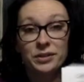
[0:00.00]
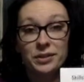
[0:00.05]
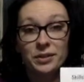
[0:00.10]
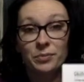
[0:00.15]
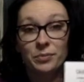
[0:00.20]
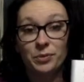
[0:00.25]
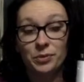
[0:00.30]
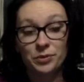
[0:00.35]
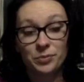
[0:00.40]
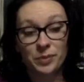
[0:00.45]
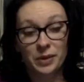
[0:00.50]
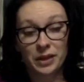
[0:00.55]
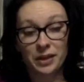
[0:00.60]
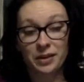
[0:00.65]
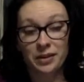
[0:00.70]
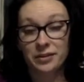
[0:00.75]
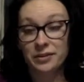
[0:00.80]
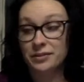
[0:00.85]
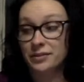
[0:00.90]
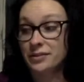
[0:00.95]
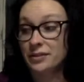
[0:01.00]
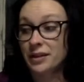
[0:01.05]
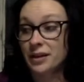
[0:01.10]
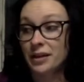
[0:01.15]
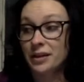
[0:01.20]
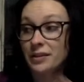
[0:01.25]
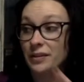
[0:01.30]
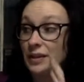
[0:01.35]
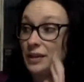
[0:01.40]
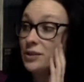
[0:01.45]
symbols, because
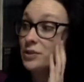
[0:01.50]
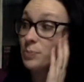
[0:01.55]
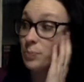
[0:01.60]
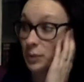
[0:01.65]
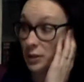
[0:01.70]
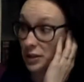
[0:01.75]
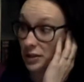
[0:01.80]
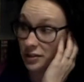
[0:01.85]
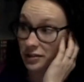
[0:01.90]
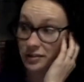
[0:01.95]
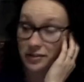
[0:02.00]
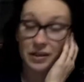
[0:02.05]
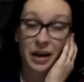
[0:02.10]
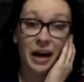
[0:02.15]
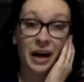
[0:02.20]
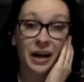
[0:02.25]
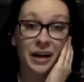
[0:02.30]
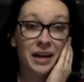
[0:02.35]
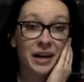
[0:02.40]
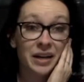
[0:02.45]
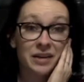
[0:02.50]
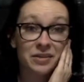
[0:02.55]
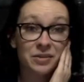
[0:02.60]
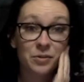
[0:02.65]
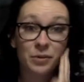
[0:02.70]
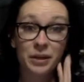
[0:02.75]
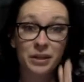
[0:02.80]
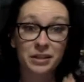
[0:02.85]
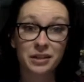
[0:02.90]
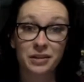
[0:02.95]
these books, I had
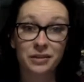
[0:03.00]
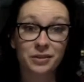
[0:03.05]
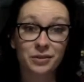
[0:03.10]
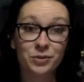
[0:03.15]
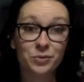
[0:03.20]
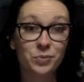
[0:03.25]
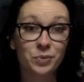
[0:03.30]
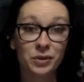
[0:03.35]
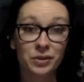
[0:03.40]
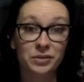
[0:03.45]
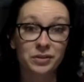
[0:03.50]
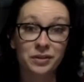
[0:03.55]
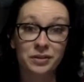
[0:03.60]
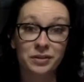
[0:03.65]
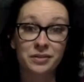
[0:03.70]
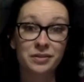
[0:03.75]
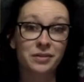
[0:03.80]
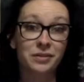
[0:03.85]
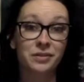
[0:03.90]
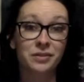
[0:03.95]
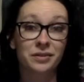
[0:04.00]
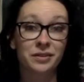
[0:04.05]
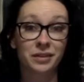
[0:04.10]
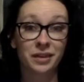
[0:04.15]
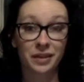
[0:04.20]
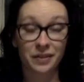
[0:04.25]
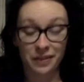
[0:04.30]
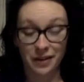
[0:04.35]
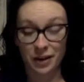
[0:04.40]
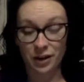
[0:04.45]
no idea these books existed,
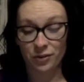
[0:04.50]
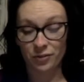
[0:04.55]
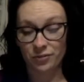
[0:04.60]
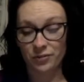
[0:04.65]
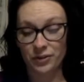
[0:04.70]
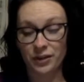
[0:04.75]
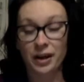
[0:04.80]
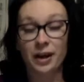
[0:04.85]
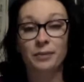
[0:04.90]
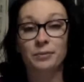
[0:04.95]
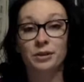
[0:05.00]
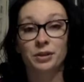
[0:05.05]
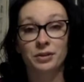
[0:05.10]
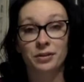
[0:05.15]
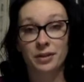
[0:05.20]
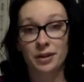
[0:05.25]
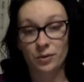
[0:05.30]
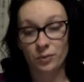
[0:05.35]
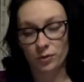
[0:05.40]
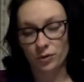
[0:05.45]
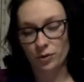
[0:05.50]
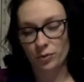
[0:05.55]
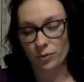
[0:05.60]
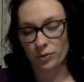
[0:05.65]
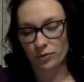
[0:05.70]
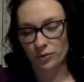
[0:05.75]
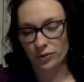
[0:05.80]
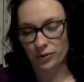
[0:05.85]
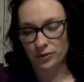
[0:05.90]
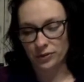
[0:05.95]
and they are phenomenal. And we'll go
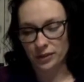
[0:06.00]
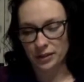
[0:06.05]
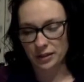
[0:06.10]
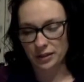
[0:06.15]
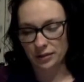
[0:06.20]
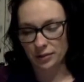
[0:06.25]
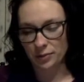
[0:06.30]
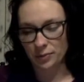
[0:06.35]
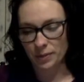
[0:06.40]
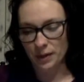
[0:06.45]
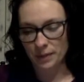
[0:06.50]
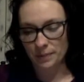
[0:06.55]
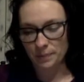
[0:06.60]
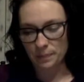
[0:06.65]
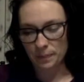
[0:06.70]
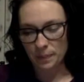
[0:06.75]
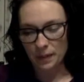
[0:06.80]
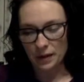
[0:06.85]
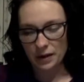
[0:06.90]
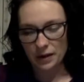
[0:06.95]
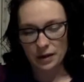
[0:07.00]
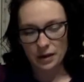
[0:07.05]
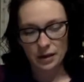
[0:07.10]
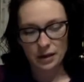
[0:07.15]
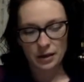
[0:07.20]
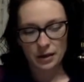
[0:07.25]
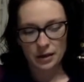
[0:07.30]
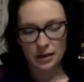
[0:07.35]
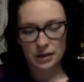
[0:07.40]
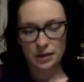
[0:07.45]
over those in a little bit.
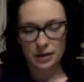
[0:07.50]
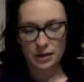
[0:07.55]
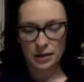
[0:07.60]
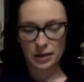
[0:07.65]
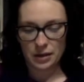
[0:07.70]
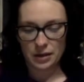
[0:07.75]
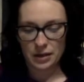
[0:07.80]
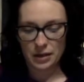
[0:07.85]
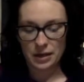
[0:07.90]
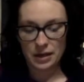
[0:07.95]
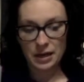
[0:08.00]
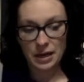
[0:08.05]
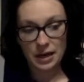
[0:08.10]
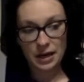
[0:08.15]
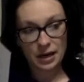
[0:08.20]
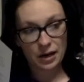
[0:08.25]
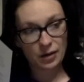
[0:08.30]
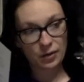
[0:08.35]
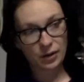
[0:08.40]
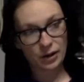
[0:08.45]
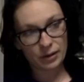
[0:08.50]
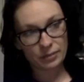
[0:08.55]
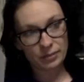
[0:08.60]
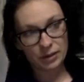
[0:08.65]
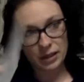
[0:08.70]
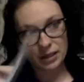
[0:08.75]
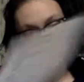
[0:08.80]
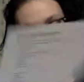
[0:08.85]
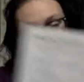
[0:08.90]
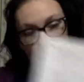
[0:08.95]
And now I'm
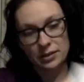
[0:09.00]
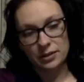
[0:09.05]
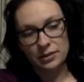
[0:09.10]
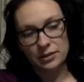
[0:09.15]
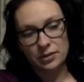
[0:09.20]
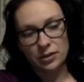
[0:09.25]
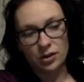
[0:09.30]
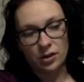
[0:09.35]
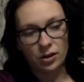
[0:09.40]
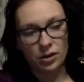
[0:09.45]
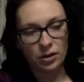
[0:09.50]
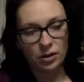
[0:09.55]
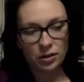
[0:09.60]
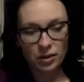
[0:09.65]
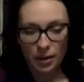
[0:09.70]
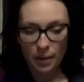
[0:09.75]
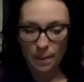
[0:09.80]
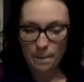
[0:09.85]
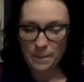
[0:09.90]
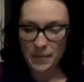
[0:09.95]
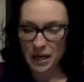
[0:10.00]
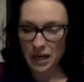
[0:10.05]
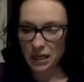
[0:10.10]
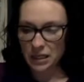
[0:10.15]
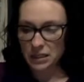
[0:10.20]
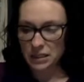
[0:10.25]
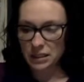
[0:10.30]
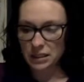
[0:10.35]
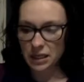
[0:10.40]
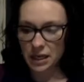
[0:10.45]
getting this all
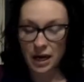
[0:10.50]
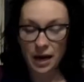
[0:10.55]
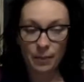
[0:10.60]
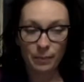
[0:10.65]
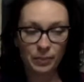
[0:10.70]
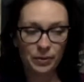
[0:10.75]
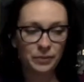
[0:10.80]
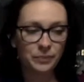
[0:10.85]
mixed up.